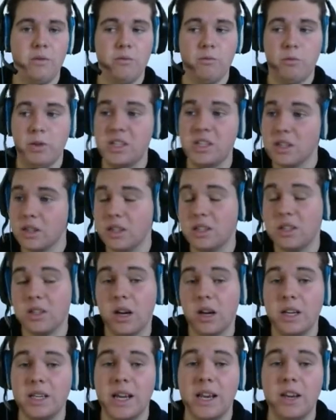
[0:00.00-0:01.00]
recently
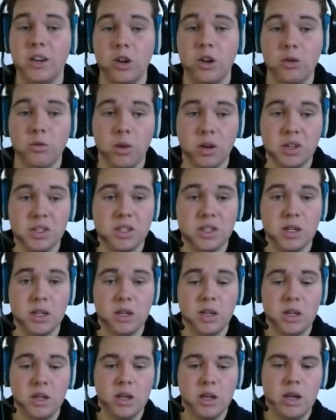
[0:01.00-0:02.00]
signed a new roster,
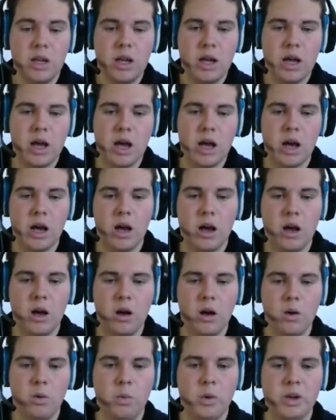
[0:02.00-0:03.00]

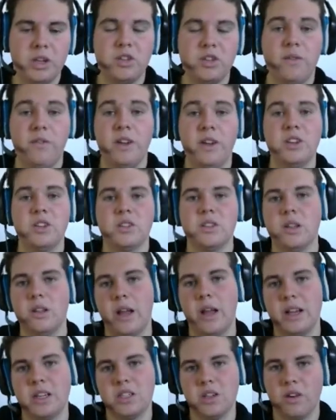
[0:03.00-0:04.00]
which features the
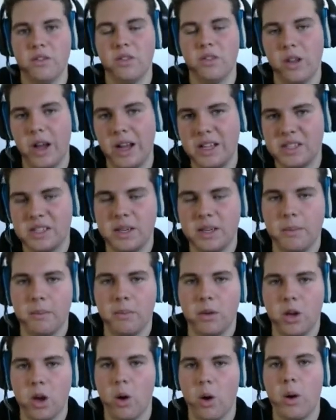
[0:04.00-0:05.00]
likes of Lightstep,
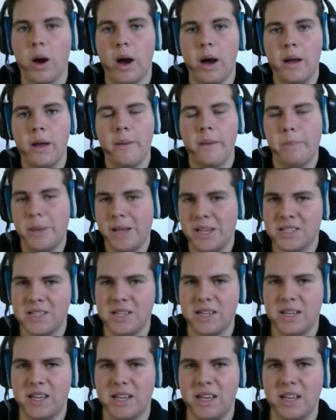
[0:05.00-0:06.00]
Goa,
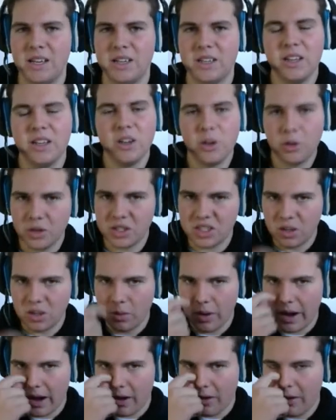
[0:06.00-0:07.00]
PZ Kid, Chris
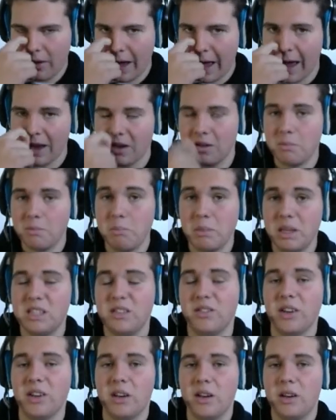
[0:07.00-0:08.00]
Owao, and
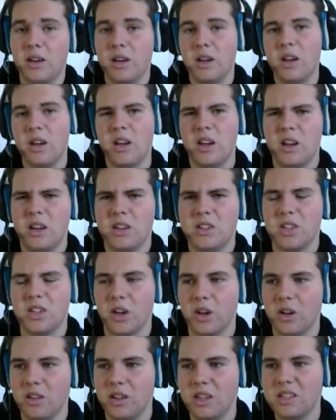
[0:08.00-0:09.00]
Misfit.
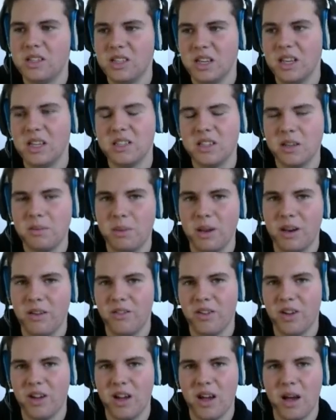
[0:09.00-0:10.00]
So this is a bit of
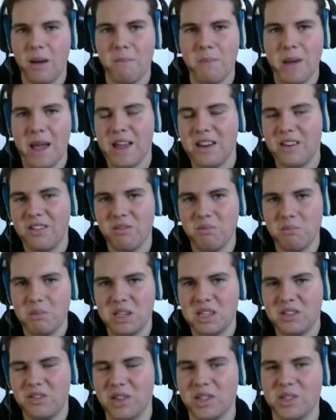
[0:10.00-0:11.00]
a band of
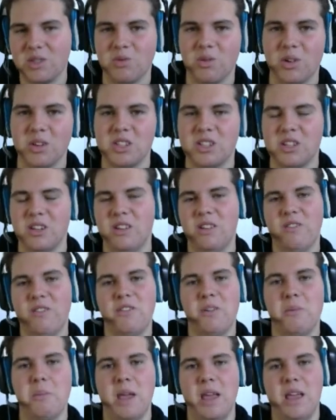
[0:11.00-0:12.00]
misfits roster
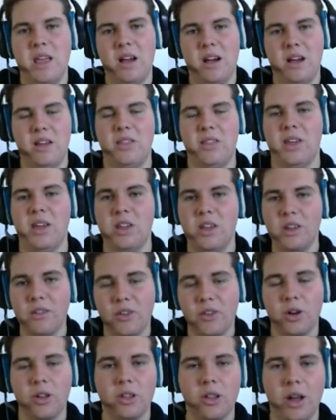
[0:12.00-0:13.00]
for me. I think you've
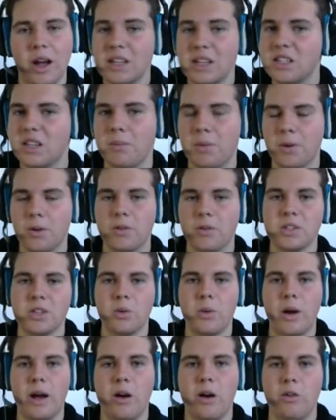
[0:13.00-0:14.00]
got Lightstep and Chris
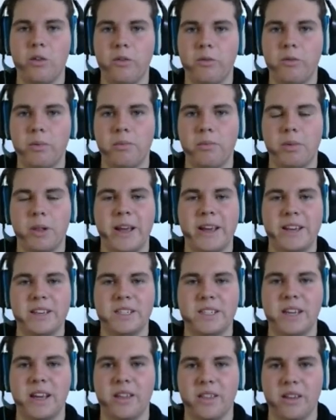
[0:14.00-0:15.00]
Owao who've been playing
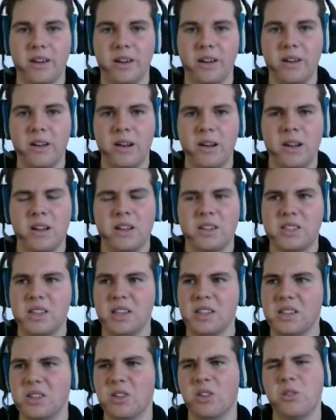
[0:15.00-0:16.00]
together
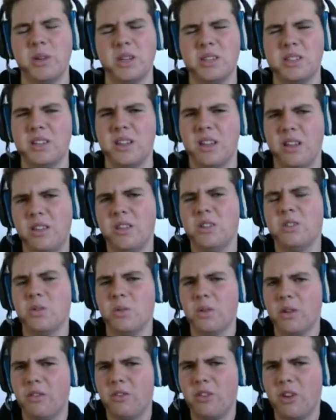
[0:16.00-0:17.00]
since almost like the
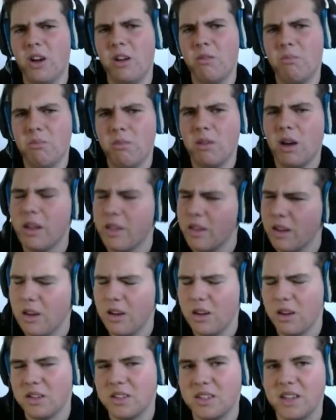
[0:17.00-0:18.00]
dawn of time. I think you
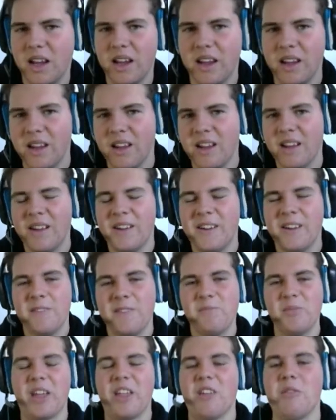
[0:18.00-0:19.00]
could say.
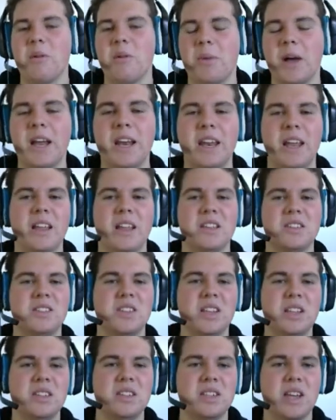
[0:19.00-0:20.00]
No, they've been playing together
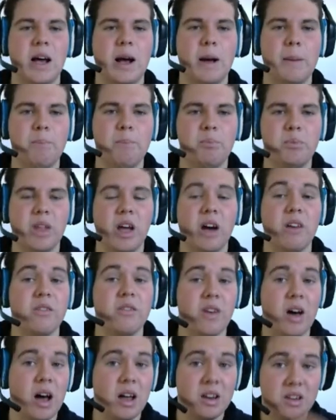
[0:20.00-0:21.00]
since
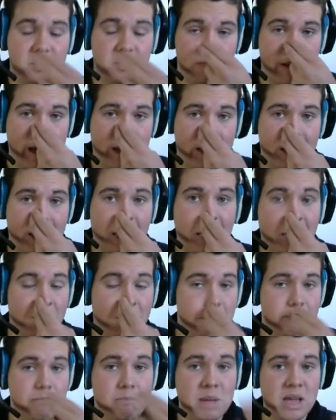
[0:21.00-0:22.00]
Avant back in
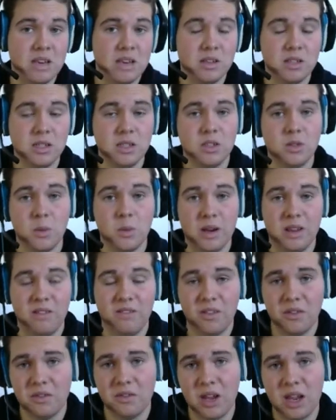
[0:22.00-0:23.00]
mid
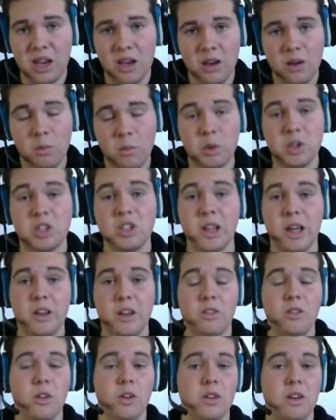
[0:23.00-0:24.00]
2015, which later
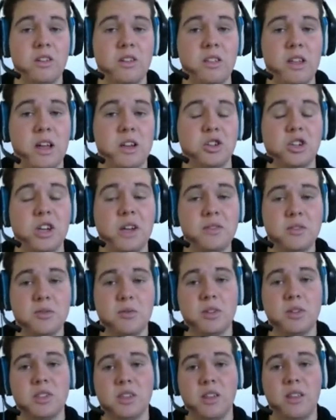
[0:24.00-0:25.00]
turned into that Chiefs
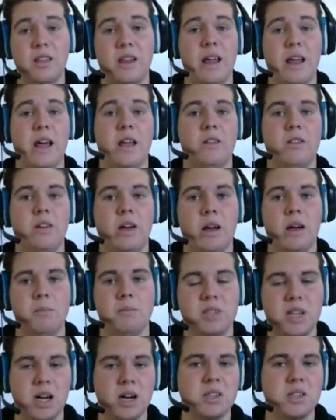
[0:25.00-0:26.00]
roster that had
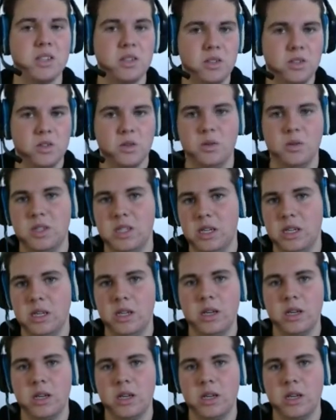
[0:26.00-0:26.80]
Tux and Zuzi